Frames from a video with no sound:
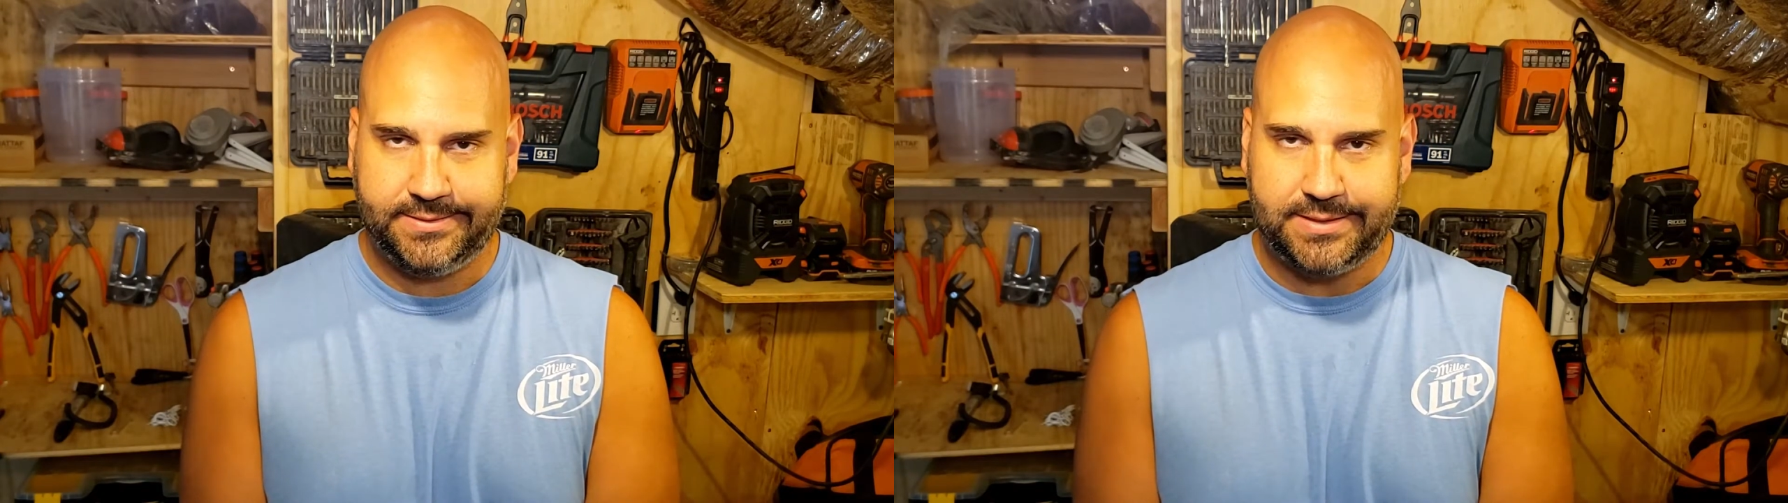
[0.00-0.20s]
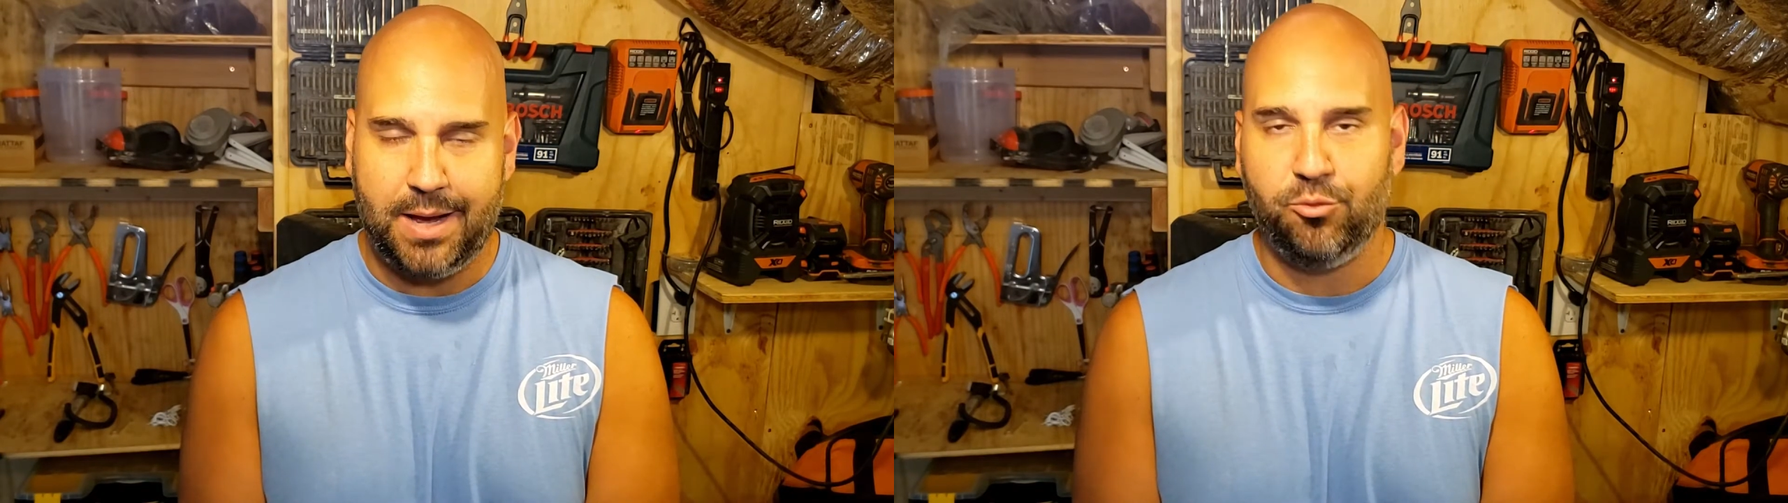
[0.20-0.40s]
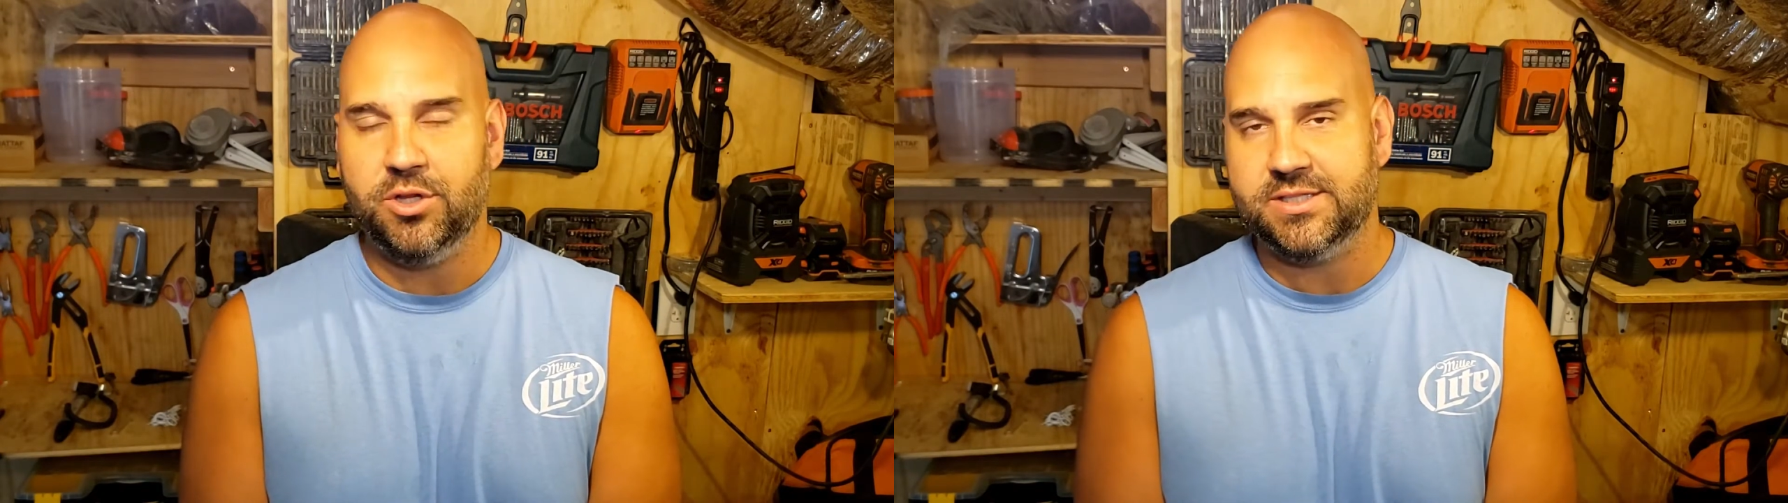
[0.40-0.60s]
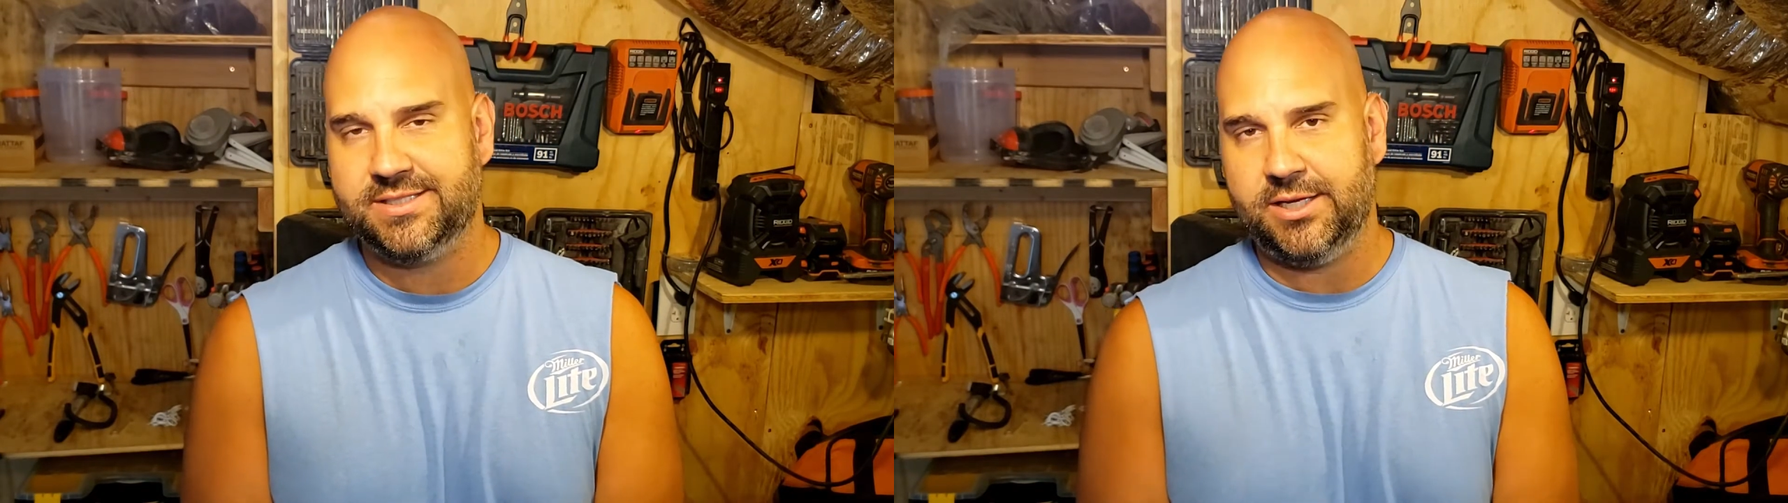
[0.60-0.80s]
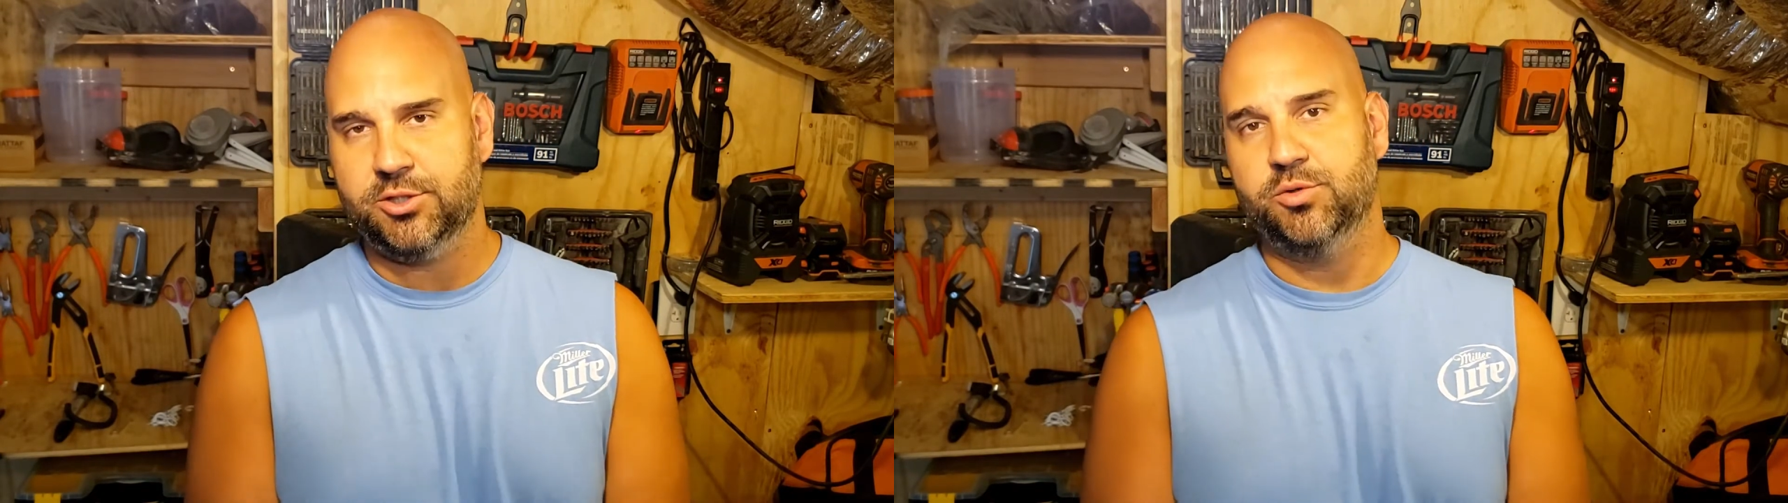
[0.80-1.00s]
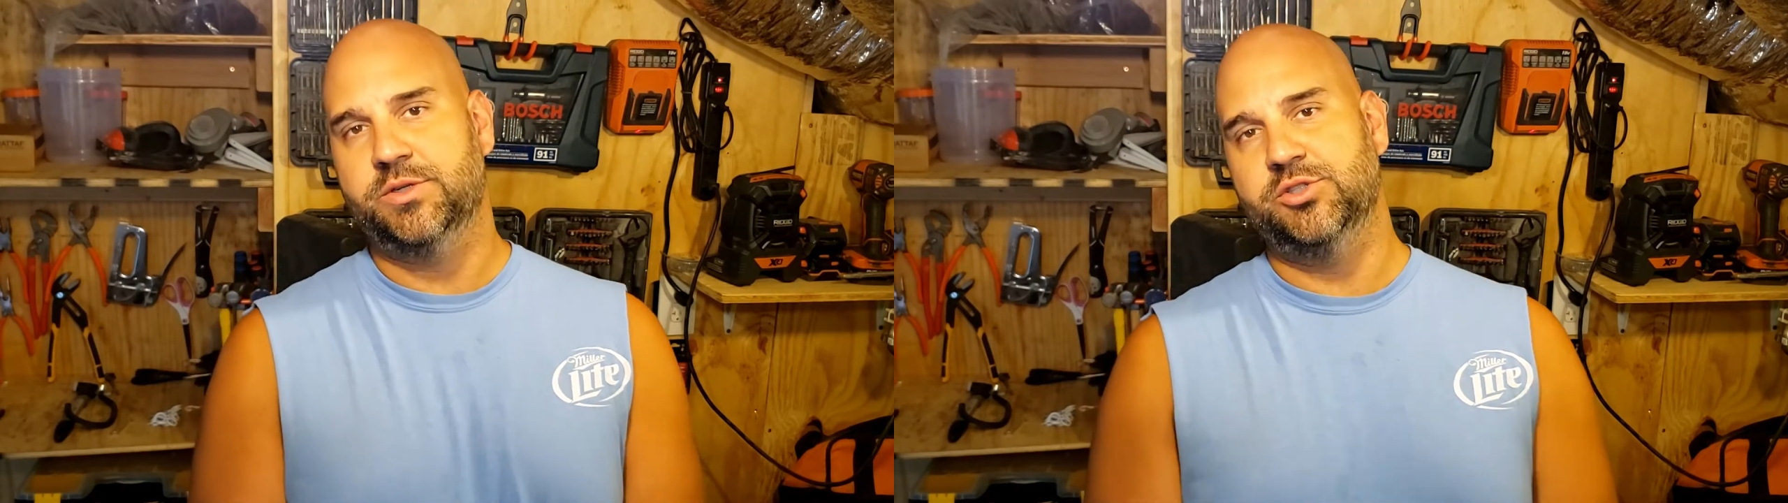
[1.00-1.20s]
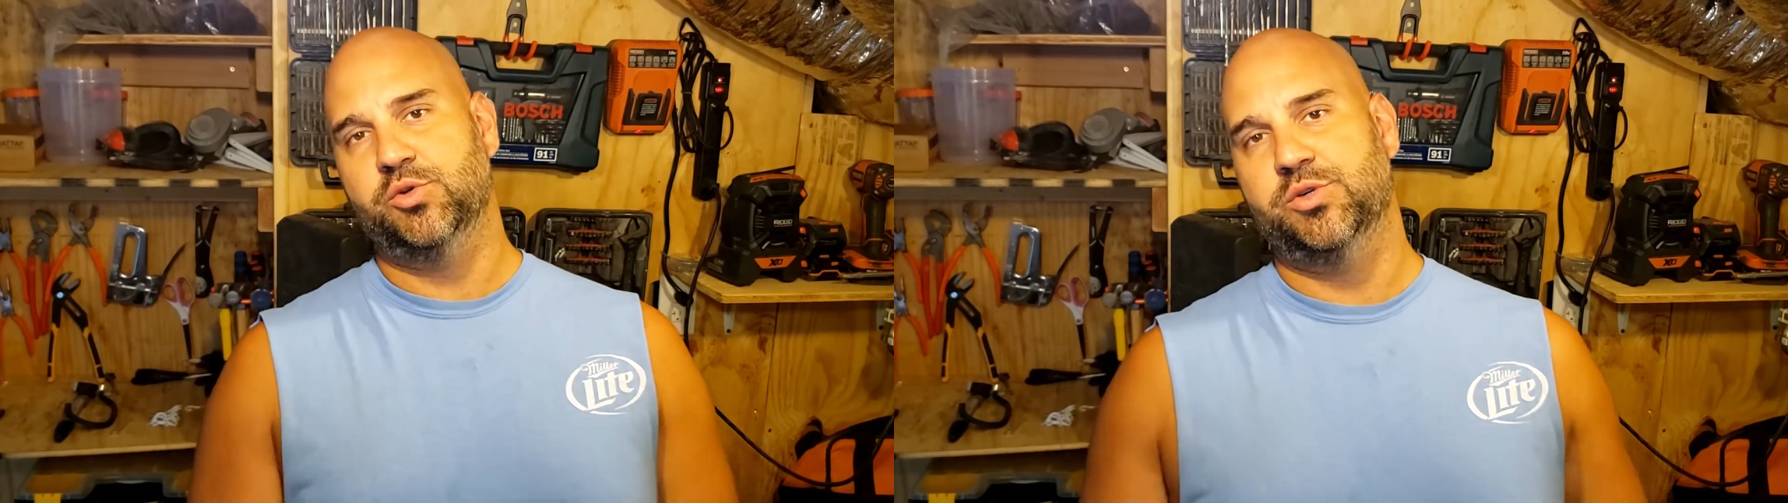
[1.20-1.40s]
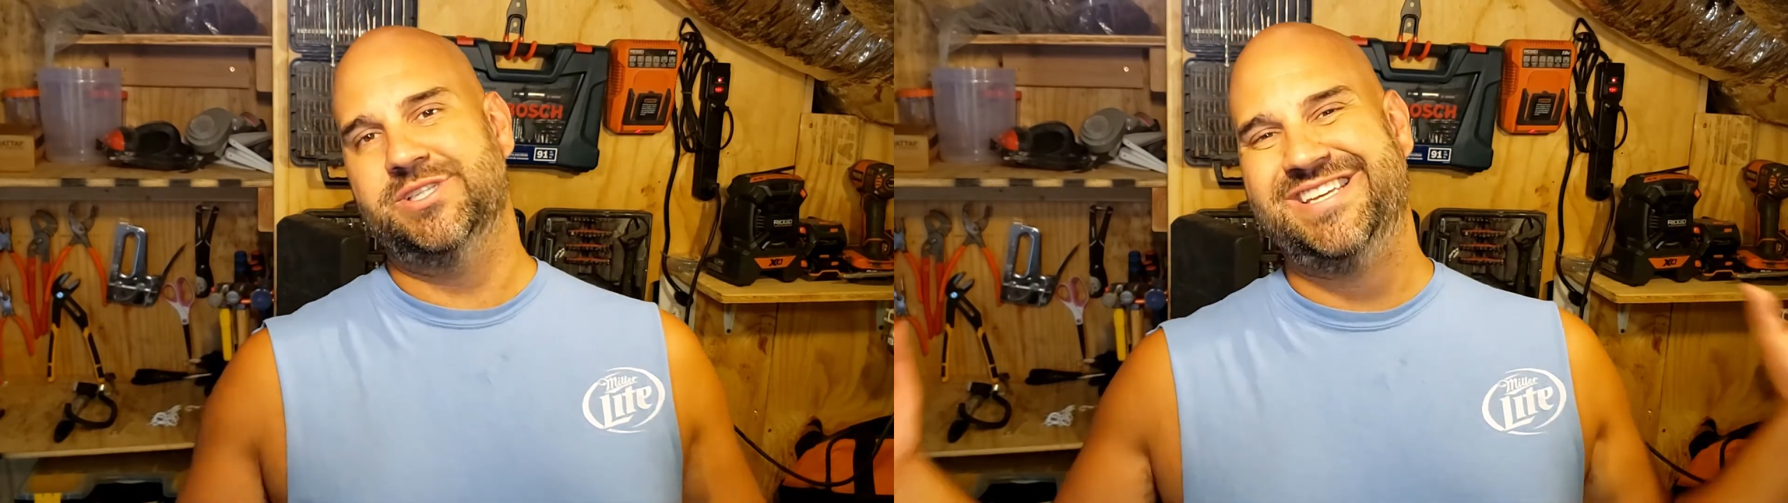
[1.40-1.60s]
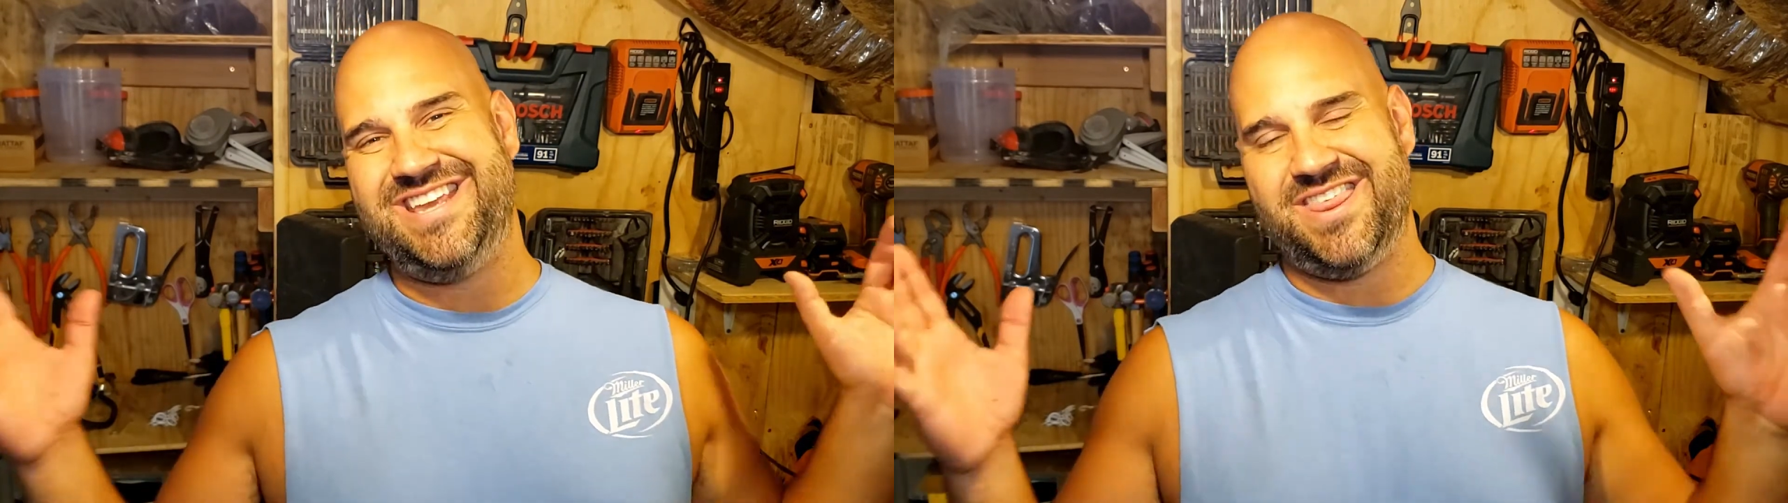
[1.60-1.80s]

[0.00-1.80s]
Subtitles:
I'm Real Estate Luke and Jaworski.